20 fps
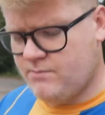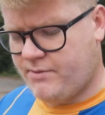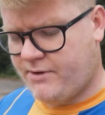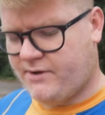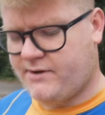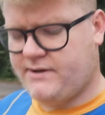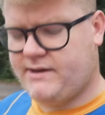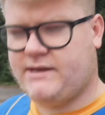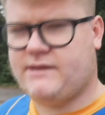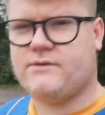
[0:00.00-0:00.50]

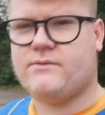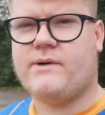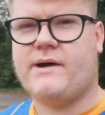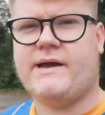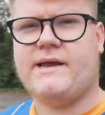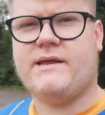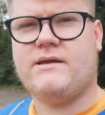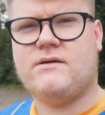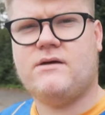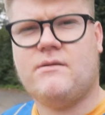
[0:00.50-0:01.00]
but either
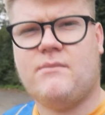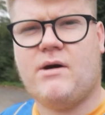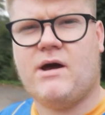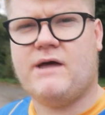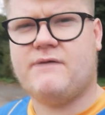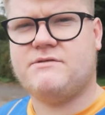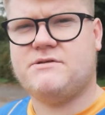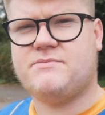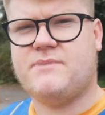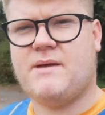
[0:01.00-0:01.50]
way I
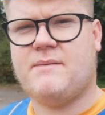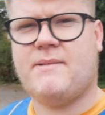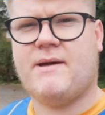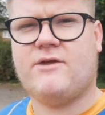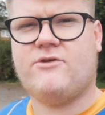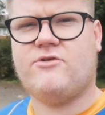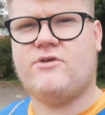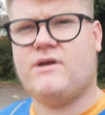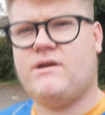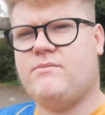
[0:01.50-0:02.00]
might have a spare
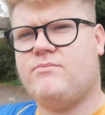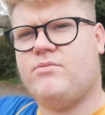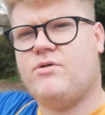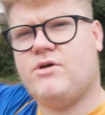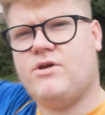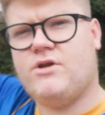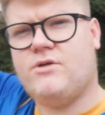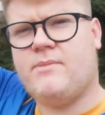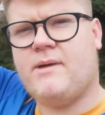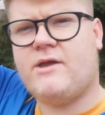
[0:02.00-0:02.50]
battery,
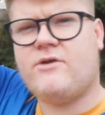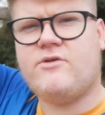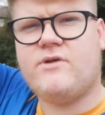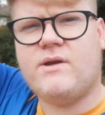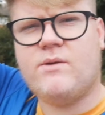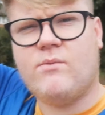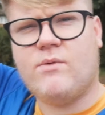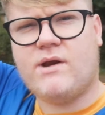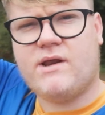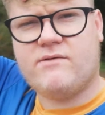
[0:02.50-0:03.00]
put a new
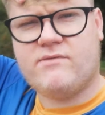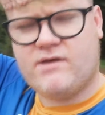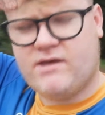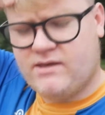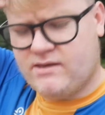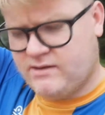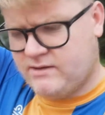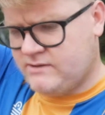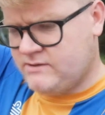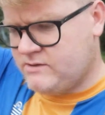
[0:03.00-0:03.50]
battery in, whatever.
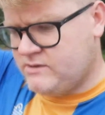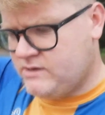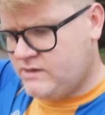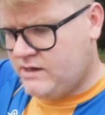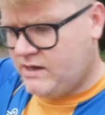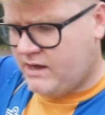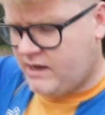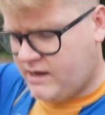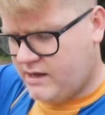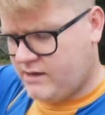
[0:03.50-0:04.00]

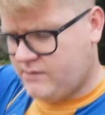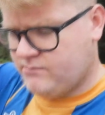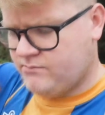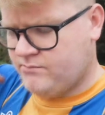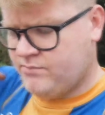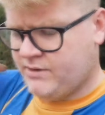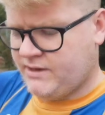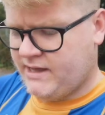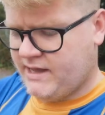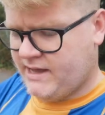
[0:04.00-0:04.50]

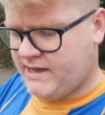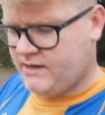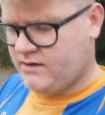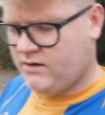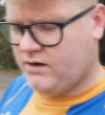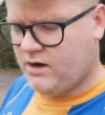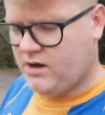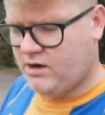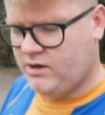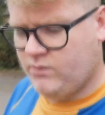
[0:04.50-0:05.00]
But yeah,
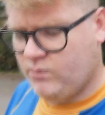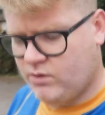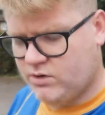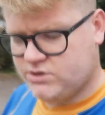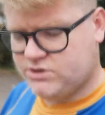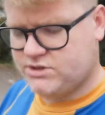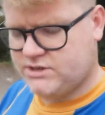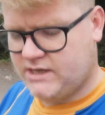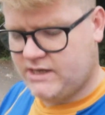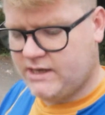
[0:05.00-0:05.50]
I
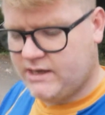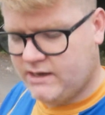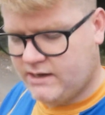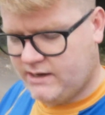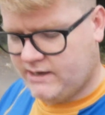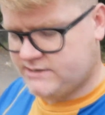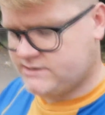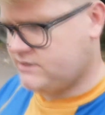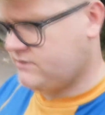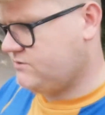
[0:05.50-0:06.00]
watched it
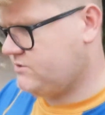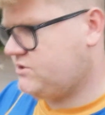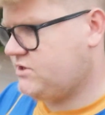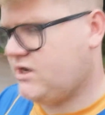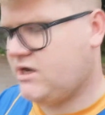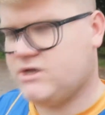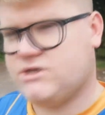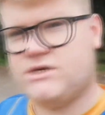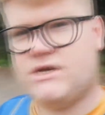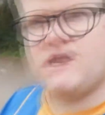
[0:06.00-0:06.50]
as I was
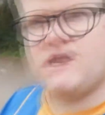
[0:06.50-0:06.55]
charging